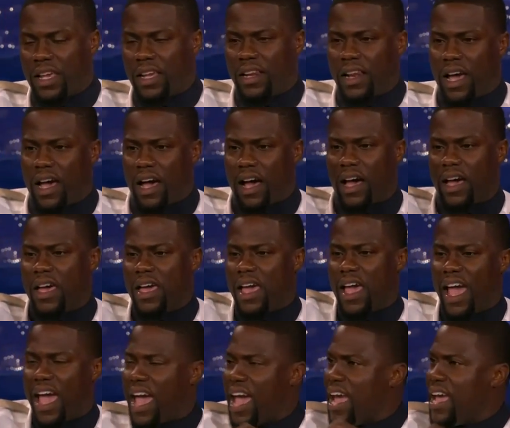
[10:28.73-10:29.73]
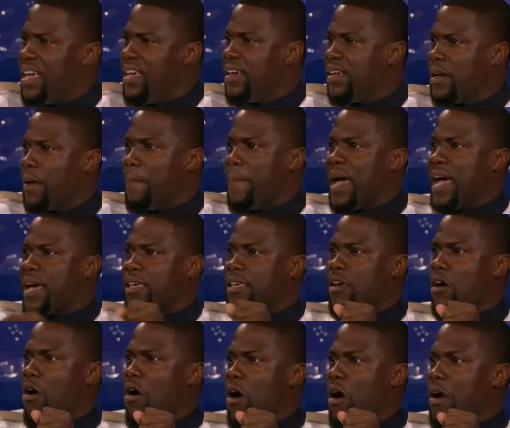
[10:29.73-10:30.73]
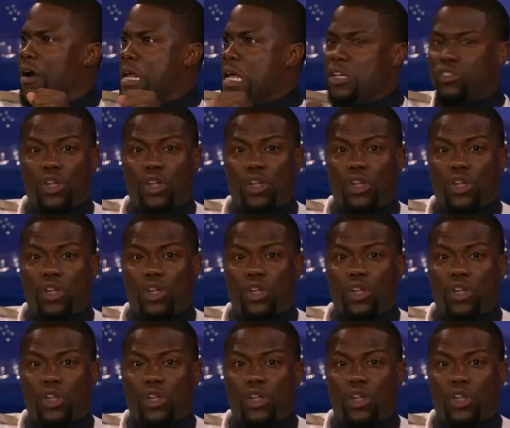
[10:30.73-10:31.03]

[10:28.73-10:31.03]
and hay in the backyard.